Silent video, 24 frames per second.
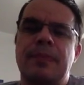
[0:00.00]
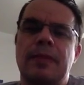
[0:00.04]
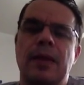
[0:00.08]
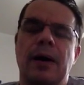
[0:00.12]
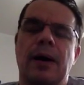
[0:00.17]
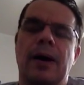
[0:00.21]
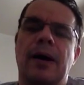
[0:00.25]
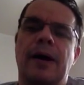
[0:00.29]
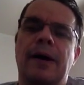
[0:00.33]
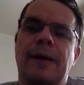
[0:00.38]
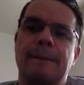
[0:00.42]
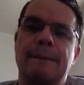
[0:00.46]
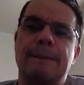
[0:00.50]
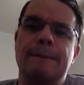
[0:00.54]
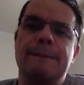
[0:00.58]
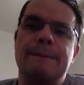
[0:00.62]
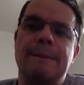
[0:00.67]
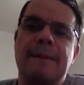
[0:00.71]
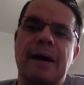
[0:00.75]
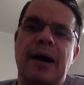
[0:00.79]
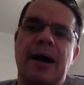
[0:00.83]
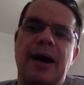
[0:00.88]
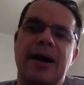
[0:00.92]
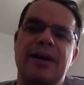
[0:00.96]
Um,
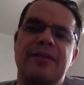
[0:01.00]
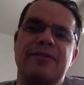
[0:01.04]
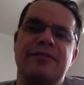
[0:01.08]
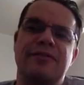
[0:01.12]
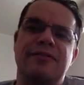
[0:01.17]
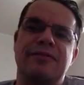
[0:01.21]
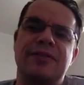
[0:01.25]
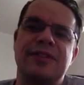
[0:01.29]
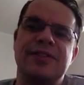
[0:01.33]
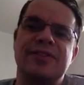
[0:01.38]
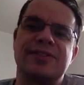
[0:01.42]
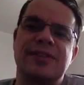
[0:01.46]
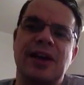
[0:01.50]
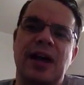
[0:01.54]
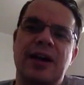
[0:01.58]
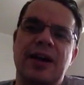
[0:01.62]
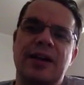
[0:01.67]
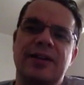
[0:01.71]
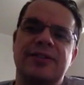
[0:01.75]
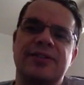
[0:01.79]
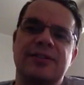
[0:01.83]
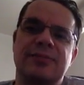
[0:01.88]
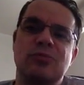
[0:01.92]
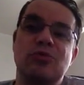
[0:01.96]
I've
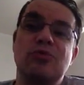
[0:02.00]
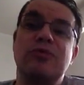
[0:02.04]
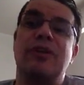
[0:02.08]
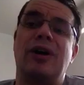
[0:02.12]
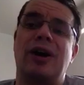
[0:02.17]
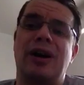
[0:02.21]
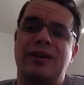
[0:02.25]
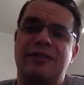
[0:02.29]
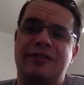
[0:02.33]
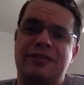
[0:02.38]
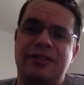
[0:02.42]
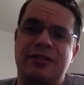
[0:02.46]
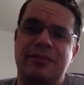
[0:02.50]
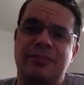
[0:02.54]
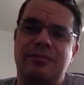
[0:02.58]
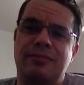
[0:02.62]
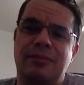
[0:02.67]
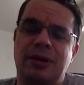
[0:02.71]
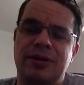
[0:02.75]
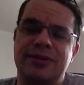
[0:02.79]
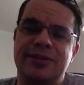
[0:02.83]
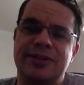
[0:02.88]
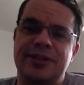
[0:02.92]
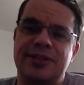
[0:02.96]
decided to move on from
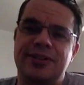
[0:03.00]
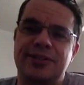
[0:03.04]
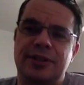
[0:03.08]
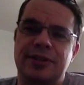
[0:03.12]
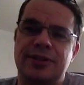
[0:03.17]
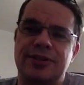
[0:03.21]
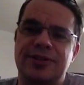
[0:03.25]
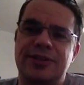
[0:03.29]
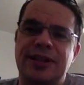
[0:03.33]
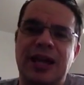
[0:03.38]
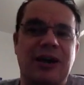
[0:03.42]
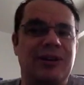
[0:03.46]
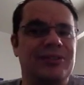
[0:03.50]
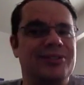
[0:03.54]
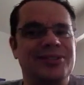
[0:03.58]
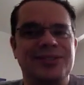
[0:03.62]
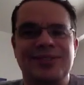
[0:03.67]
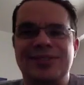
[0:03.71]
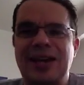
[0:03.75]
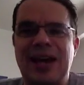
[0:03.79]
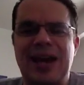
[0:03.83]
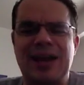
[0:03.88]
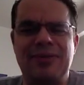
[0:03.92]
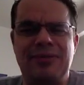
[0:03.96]
multi charts. Now, it's a
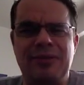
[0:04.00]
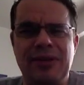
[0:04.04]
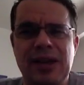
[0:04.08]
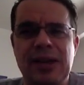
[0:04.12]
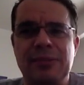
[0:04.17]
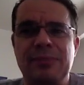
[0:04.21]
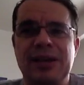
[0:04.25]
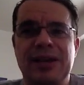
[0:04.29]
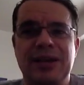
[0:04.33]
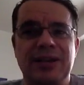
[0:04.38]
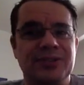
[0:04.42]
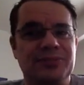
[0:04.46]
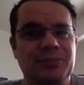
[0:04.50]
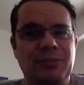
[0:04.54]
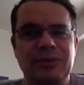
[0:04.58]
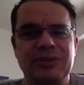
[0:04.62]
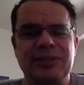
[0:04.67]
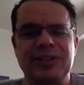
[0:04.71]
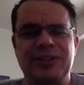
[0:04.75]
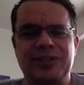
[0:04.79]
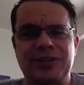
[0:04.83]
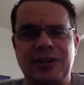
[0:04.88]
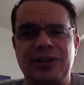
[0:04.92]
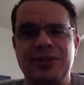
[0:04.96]
sad thing because multi
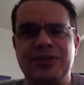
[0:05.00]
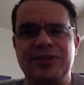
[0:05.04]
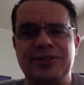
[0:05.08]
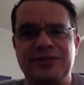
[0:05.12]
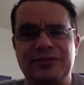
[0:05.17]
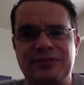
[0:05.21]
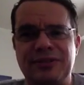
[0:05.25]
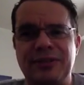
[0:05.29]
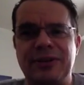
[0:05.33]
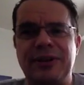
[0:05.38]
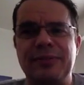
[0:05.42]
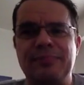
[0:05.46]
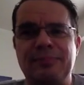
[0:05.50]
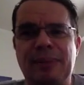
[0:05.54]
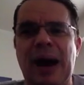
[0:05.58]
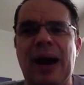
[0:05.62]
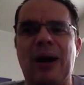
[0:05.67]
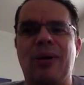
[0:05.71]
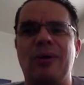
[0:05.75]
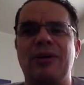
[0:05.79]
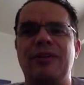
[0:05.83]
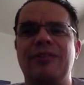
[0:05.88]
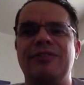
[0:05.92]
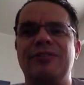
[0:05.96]
charts is a very
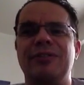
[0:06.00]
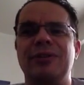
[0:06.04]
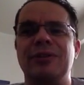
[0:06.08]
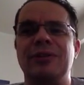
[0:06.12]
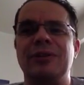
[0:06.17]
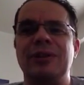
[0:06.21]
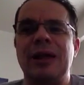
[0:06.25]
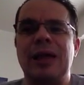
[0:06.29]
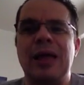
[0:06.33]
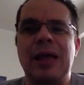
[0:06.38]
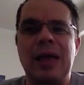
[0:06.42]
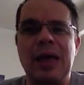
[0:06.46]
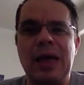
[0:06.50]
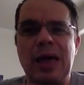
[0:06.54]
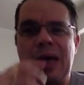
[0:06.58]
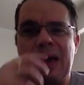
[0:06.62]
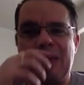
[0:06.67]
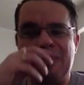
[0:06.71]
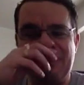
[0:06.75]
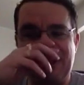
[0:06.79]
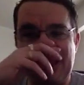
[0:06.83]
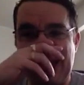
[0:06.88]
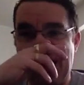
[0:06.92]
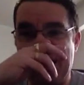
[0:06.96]
powerful
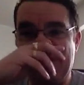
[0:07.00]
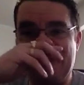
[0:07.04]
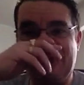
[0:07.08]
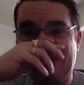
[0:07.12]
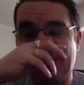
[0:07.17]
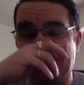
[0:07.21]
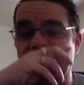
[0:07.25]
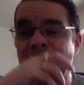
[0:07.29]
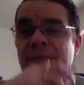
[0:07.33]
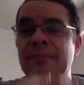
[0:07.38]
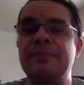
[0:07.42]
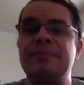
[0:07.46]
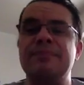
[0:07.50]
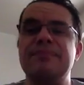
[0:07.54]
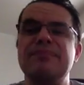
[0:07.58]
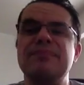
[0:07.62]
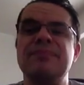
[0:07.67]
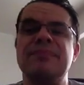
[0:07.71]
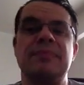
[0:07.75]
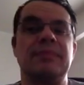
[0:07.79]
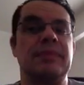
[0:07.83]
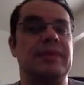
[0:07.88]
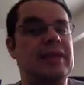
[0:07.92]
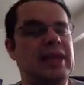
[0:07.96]
platform.
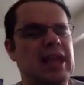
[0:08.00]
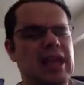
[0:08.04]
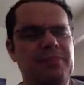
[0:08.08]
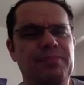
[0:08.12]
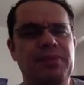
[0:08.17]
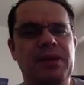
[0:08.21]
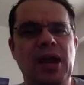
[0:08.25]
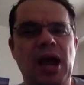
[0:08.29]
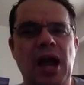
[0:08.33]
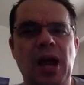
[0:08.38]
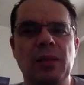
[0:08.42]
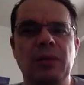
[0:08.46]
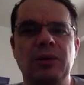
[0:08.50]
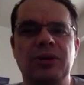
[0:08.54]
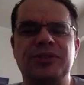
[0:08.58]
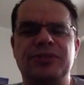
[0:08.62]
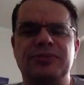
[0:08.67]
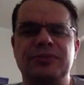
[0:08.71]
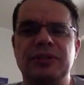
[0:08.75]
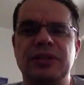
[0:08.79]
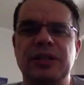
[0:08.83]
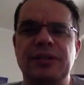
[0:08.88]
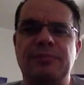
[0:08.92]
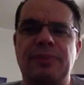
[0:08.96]
The API looks
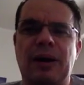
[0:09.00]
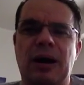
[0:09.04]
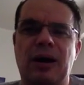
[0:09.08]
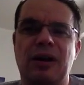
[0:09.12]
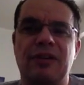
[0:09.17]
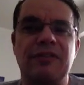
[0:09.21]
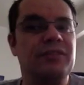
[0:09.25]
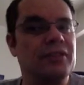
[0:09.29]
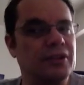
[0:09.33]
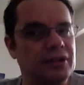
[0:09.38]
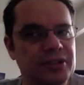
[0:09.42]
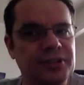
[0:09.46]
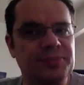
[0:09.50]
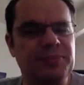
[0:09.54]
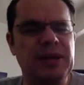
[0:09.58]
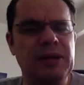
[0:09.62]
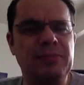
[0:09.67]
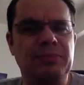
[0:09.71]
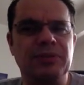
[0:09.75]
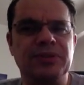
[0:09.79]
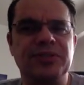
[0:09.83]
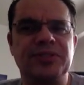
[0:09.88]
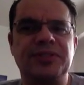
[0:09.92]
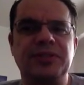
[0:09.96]
really powerful. There's
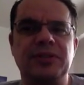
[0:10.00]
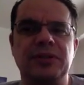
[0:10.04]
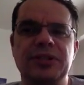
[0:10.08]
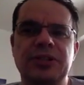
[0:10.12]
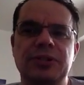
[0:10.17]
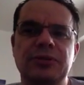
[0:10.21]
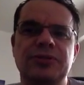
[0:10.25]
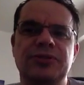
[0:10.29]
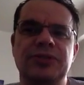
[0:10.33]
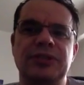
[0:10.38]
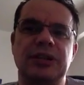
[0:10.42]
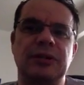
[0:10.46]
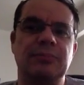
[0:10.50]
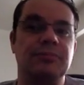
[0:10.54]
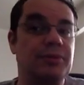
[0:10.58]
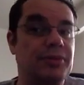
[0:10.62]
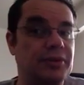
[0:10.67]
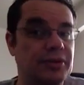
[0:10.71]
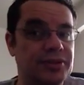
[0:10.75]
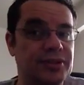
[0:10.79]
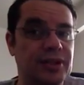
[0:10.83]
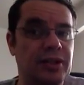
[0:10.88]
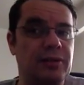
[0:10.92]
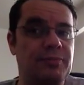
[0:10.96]
people still using it, but
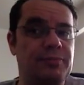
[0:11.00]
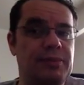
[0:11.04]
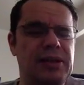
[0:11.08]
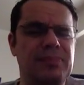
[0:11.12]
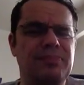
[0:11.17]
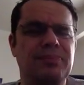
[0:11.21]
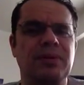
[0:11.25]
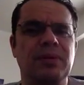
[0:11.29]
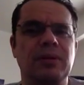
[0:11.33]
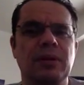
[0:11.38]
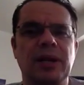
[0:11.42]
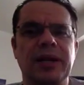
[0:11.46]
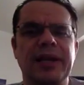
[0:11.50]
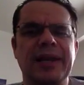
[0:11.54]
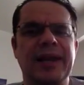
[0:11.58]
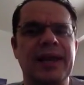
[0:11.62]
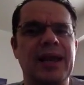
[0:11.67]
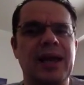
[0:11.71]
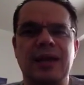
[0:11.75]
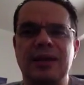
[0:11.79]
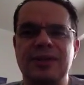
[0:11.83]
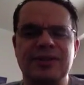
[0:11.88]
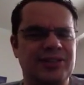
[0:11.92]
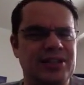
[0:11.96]
there's other people looking
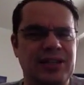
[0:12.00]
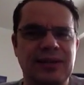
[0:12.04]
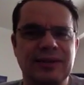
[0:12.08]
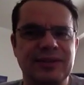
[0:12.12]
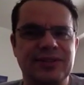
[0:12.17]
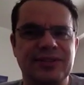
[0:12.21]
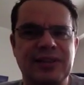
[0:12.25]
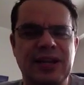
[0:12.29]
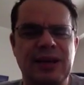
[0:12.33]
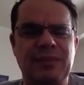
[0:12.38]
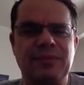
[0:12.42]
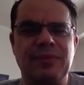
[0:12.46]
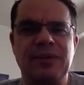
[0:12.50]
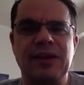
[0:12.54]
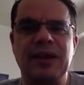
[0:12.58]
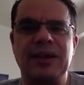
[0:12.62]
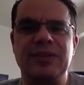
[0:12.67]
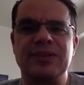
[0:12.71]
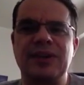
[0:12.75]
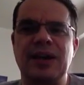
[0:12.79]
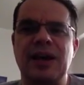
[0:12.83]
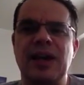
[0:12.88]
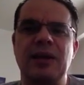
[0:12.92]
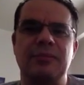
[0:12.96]
at it saying the same thing
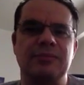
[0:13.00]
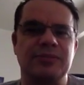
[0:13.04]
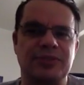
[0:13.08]
as I am.